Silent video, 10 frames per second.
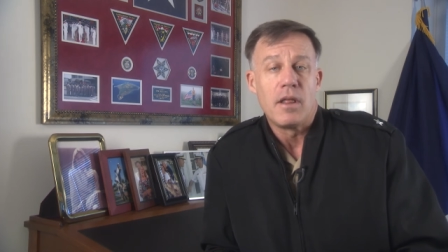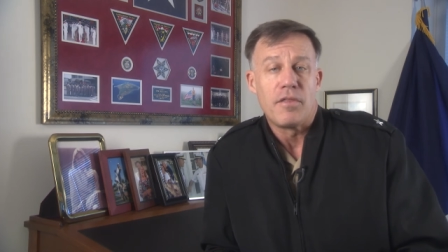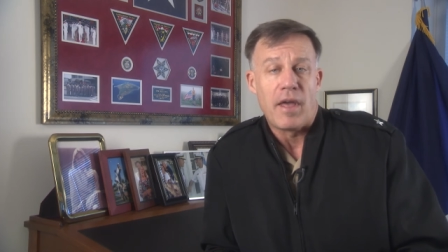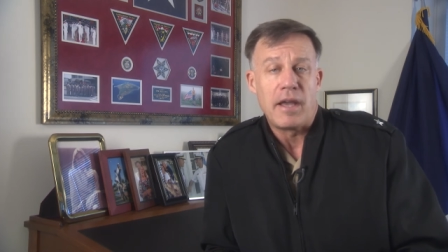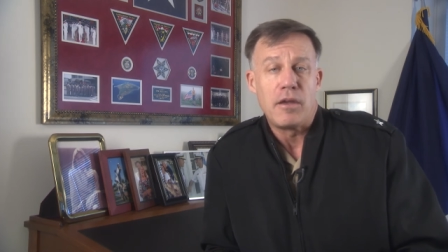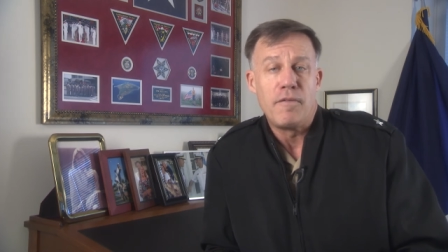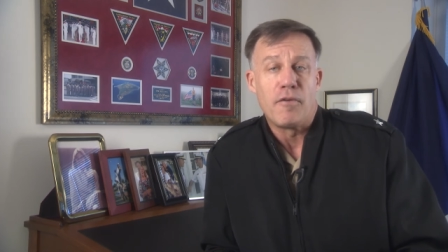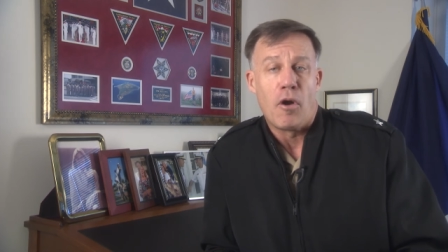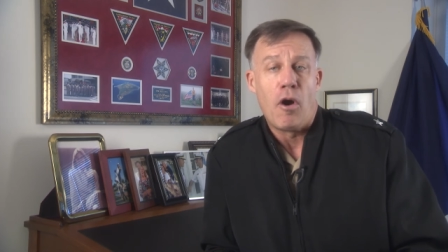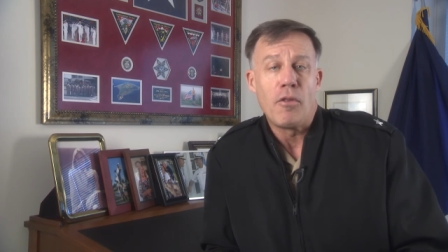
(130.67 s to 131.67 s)
Thank you
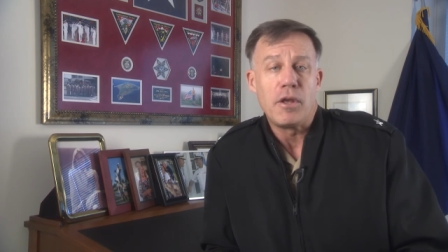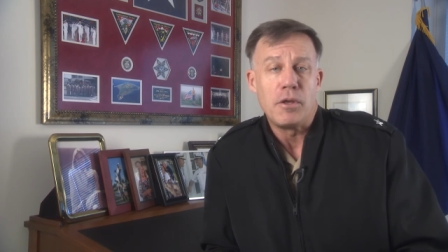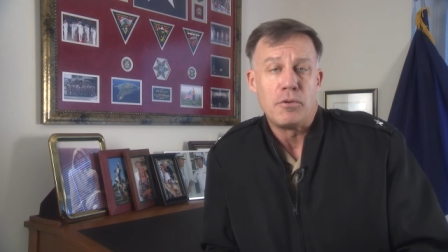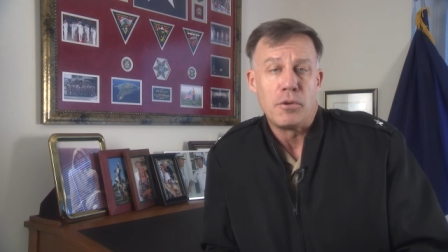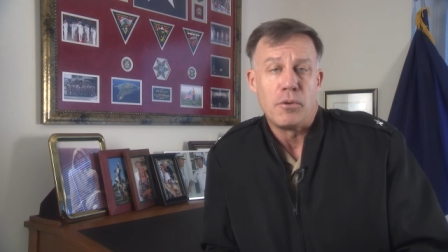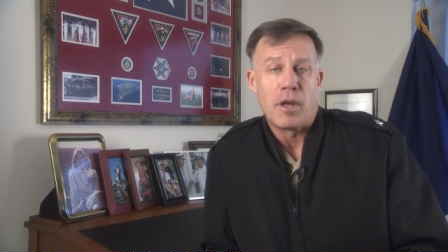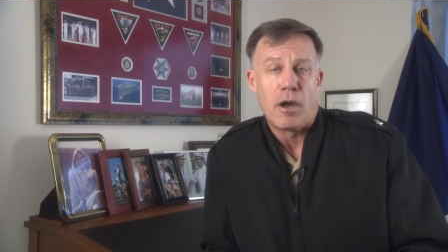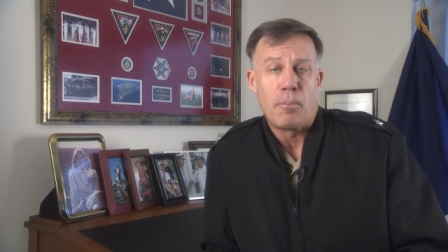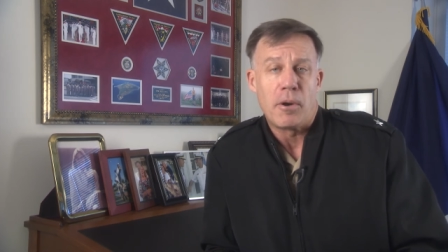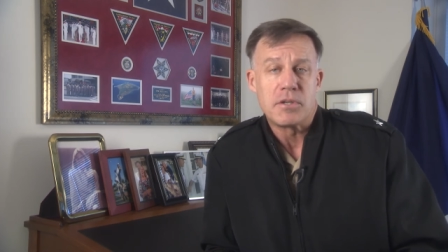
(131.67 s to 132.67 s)
for all that you do to
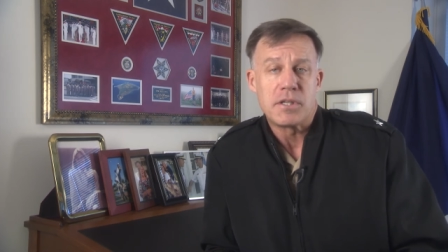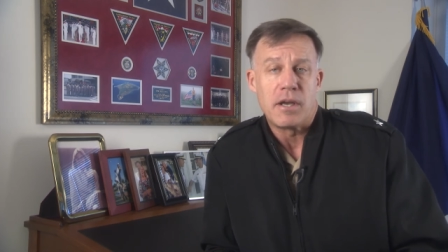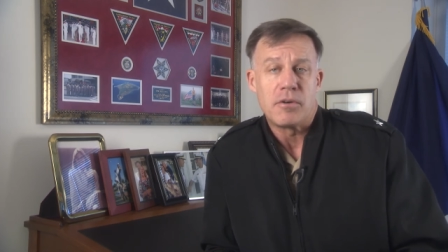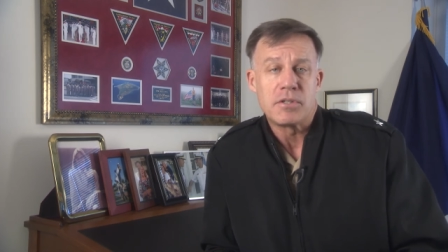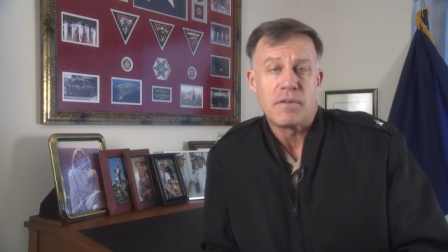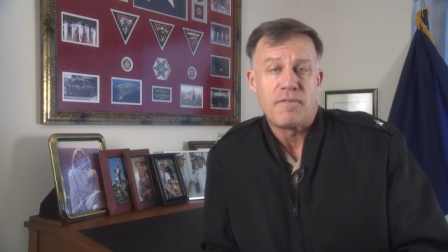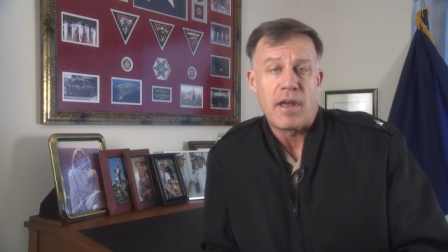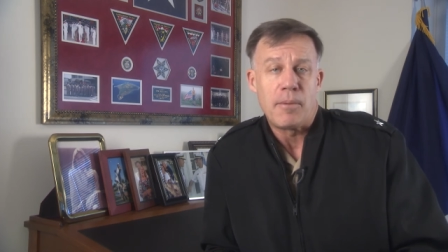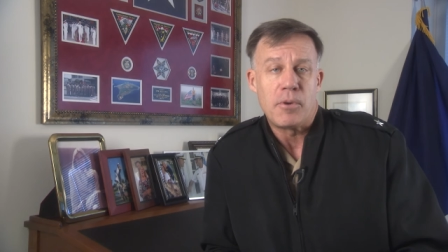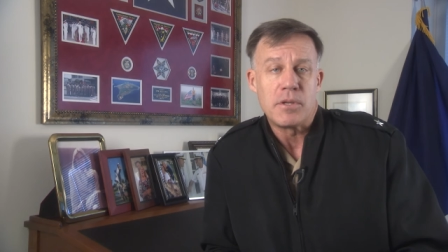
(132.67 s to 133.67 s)
help our sailors and
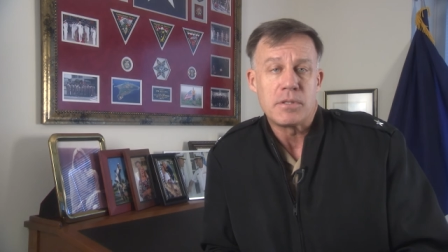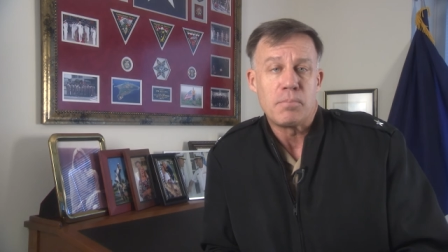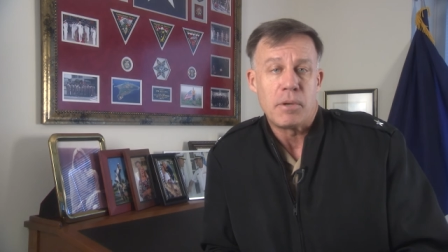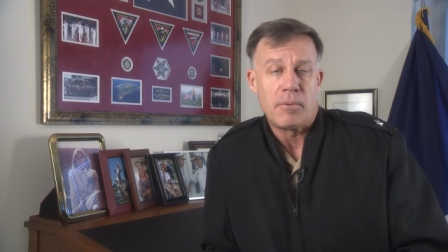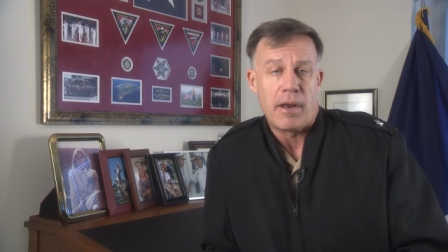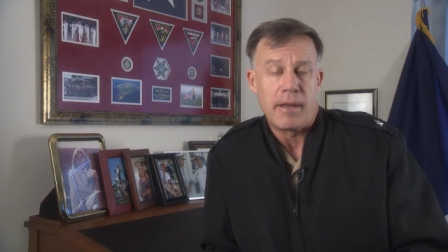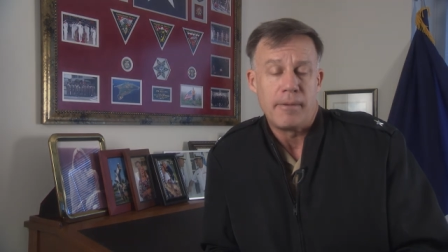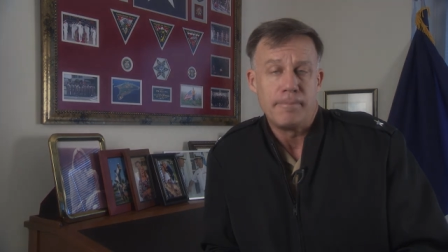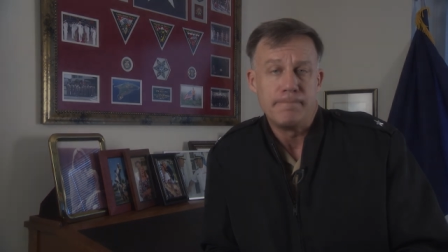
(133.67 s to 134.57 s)
families be ready.